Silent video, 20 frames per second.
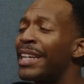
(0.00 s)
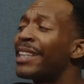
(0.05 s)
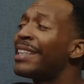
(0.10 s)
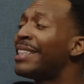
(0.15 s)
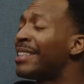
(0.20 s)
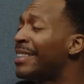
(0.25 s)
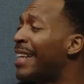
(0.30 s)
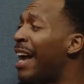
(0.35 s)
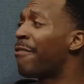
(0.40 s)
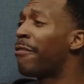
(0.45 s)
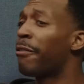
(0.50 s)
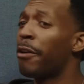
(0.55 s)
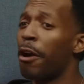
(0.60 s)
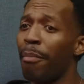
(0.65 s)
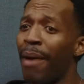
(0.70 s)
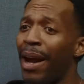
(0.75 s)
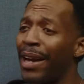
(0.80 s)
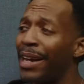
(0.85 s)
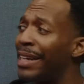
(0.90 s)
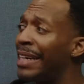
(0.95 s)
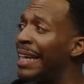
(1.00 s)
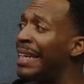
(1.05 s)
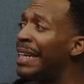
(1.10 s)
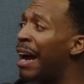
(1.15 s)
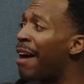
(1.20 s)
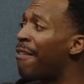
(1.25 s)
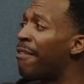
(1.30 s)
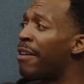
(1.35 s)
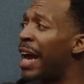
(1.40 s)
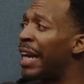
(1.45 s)
At least never on my end.
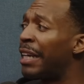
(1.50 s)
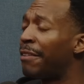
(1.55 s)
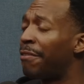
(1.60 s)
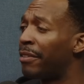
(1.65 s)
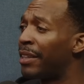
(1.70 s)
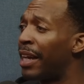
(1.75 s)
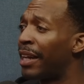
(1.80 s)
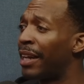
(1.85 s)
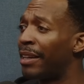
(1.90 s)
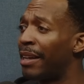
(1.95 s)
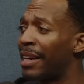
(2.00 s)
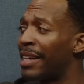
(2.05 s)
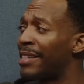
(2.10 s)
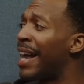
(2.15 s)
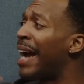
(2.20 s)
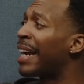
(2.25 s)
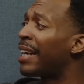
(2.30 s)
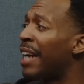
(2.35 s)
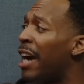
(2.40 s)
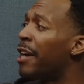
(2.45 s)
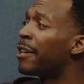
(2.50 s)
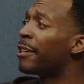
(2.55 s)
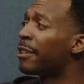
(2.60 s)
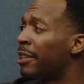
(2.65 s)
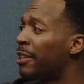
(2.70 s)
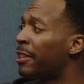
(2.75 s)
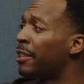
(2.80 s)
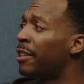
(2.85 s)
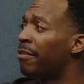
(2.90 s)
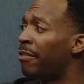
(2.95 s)
And I didn't feel like it, because I
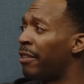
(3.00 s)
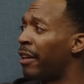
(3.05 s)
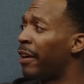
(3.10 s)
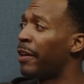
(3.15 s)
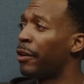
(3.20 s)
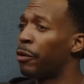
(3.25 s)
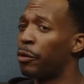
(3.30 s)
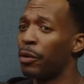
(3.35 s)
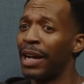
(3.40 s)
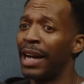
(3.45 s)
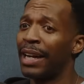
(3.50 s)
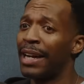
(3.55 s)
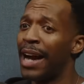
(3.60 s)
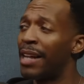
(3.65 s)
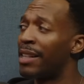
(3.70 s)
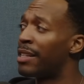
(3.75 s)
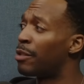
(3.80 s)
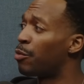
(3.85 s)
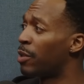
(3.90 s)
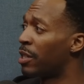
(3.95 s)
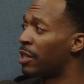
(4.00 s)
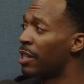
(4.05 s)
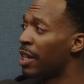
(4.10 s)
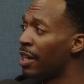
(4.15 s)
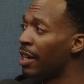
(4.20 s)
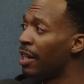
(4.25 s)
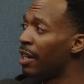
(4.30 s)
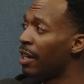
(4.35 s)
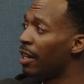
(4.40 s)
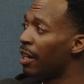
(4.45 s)
understood very early that college was
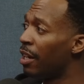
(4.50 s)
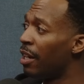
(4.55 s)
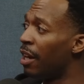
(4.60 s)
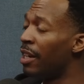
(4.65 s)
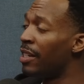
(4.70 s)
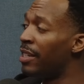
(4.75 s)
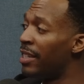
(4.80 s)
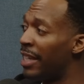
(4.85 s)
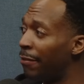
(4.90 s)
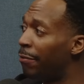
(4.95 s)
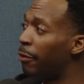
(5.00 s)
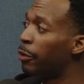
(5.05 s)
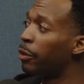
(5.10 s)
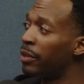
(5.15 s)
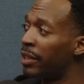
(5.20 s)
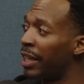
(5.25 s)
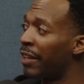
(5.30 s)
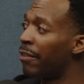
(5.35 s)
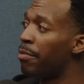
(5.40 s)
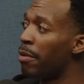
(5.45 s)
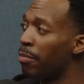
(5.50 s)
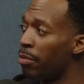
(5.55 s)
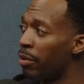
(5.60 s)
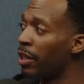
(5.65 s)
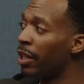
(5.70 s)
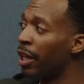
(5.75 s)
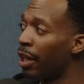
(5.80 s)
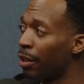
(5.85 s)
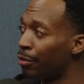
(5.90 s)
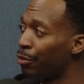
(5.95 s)
a difficult thing for people
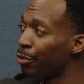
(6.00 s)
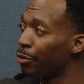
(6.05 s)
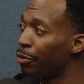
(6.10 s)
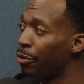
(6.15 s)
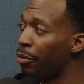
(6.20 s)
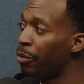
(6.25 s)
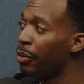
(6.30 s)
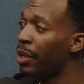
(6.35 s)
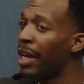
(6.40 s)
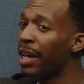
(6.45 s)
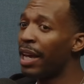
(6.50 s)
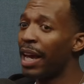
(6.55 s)
to go through,